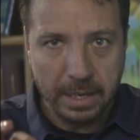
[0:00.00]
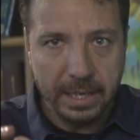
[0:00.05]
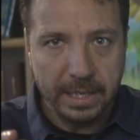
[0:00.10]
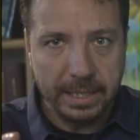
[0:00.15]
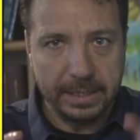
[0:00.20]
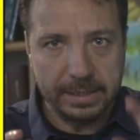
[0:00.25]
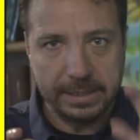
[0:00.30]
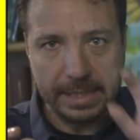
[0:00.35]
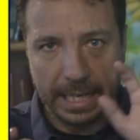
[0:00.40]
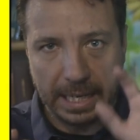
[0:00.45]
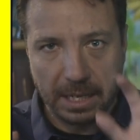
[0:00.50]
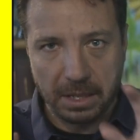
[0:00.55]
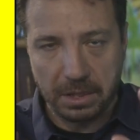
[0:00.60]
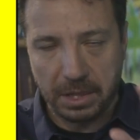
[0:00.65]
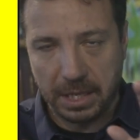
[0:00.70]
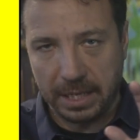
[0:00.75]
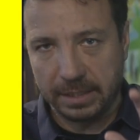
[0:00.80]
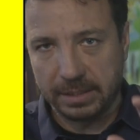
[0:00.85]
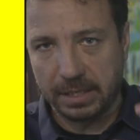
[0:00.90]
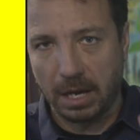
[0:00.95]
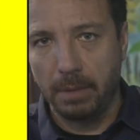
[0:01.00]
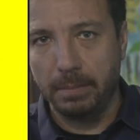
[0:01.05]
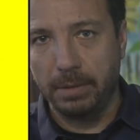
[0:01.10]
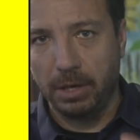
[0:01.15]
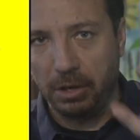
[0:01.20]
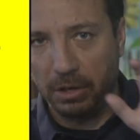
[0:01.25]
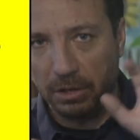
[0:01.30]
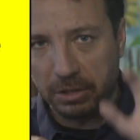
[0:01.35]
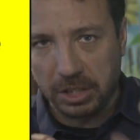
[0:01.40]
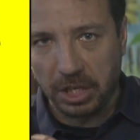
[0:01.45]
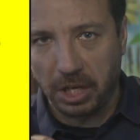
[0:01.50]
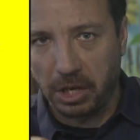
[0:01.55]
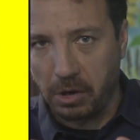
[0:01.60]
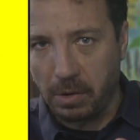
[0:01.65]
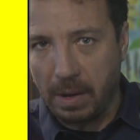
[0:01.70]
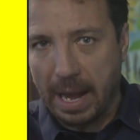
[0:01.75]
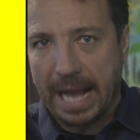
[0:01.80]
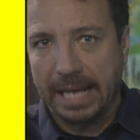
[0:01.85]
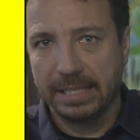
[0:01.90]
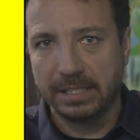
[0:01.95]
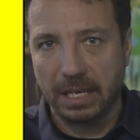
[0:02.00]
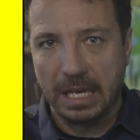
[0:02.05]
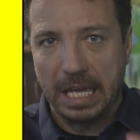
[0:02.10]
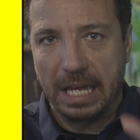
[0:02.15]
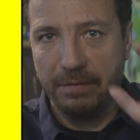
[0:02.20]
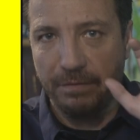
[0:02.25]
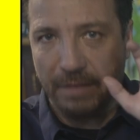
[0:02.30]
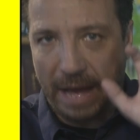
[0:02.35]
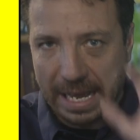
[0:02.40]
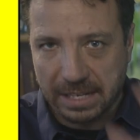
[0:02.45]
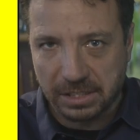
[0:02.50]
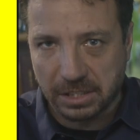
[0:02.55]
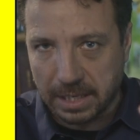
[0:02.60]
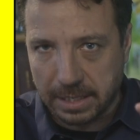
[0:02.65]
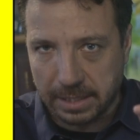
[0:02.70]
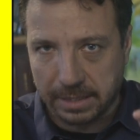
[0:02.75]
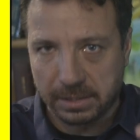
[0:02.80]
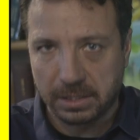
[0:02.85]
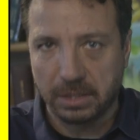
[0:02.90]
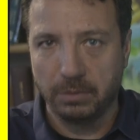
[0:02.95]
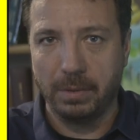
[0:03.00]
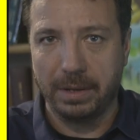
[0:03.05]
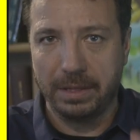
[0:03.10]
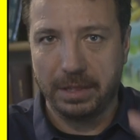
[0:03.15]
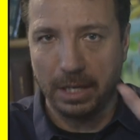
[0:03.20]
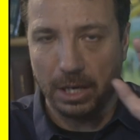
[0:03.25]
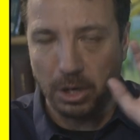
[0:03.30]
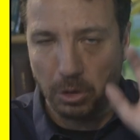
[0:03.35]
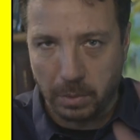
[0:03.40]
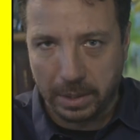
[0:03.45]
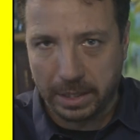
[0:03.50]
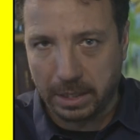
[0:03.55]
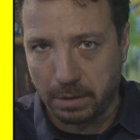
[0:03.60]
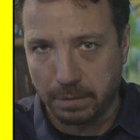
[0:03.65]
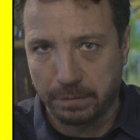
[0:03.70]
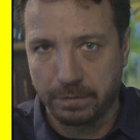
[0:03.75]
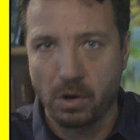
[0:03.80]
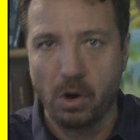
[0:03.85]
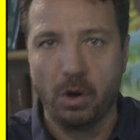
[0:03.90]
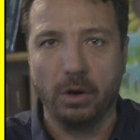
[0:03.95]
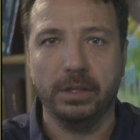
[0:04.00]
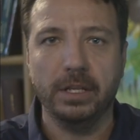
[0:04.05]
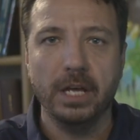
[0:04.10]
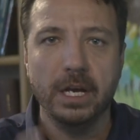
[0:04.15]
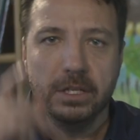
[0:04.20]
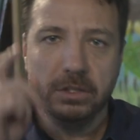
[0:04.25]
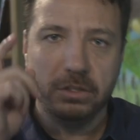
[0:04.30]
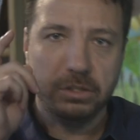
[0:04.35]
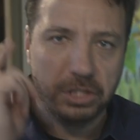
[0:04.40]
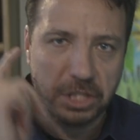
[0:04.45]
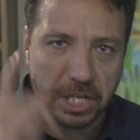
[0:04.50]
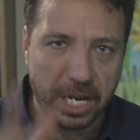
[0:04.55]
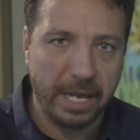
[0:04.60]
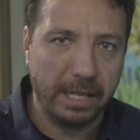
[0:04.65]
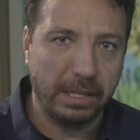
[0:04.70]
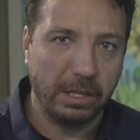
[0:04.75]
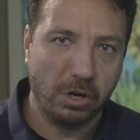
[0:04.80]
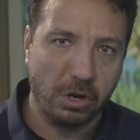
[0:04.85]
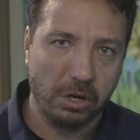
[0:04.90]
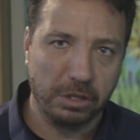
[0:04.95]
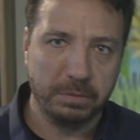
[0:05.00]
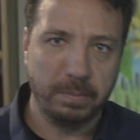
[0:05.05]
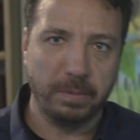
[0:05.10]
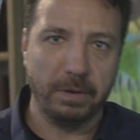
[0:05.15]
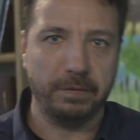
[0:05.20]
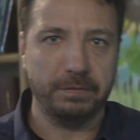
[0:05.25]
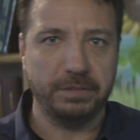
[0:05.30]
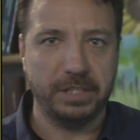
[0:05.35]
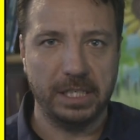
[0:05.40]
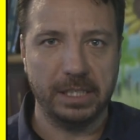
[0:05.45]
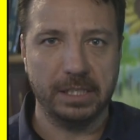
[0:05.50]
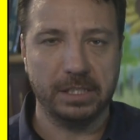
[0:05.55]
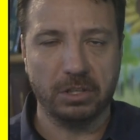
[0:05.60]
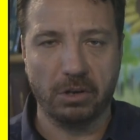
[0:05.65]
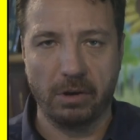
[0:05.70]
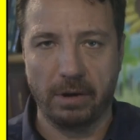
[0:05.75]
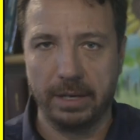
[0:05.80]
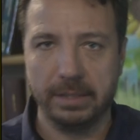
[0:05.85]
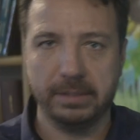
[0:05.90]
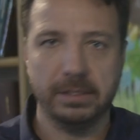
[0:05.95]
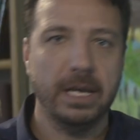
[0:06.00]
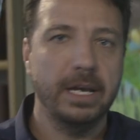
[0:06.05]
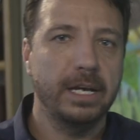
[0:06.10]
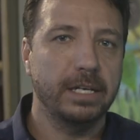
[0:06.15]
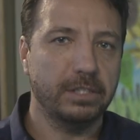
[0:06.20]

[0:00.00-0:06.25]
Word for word: and the second thing is I'm using you as an evangelist with the anointing of God to share the gospel of Jesus Christ.